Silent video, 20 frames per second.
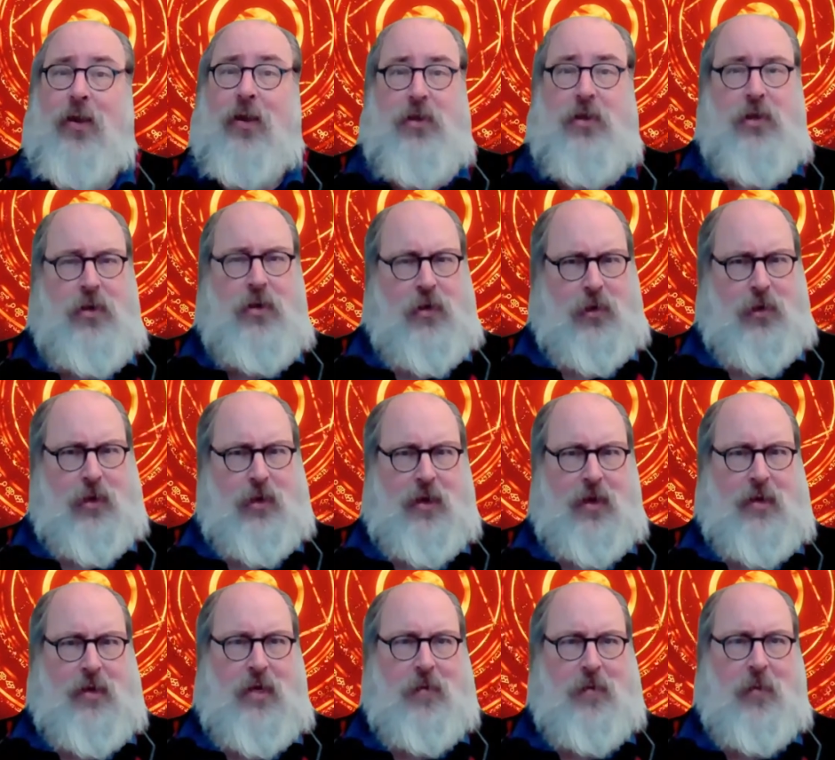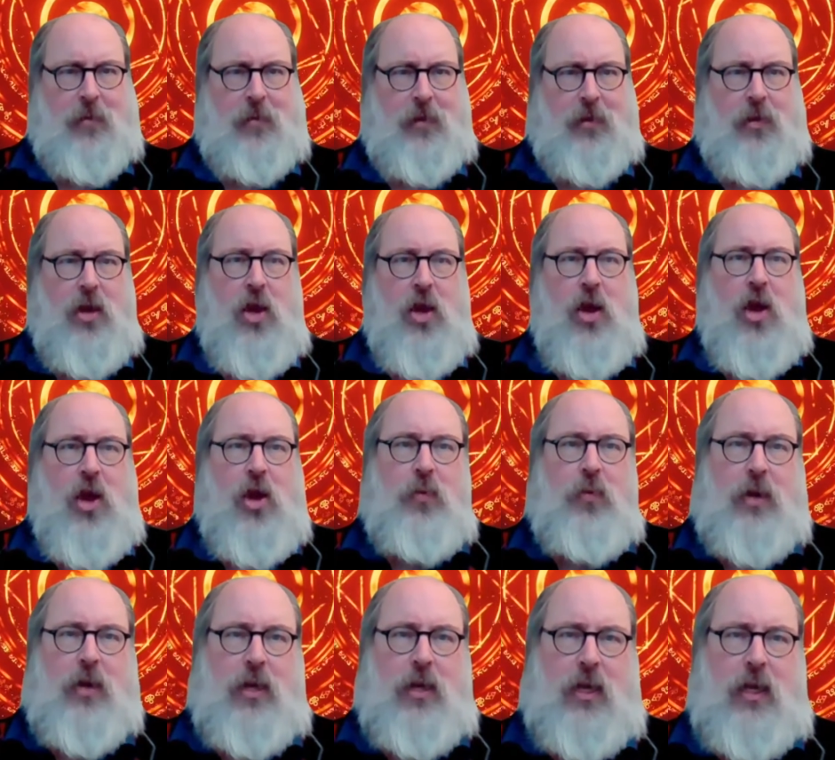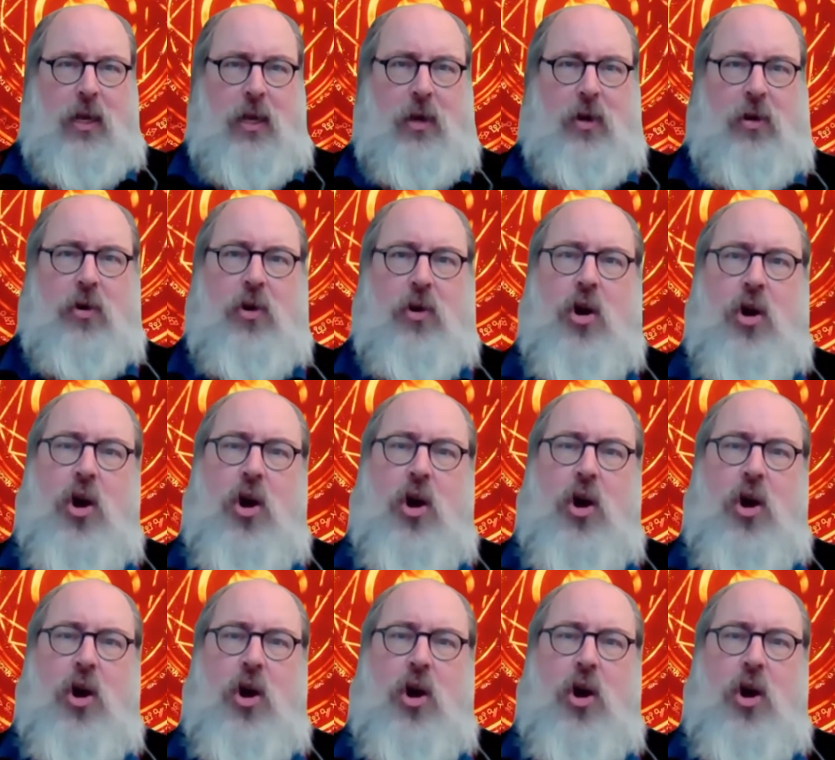and socially unacceptable to adhere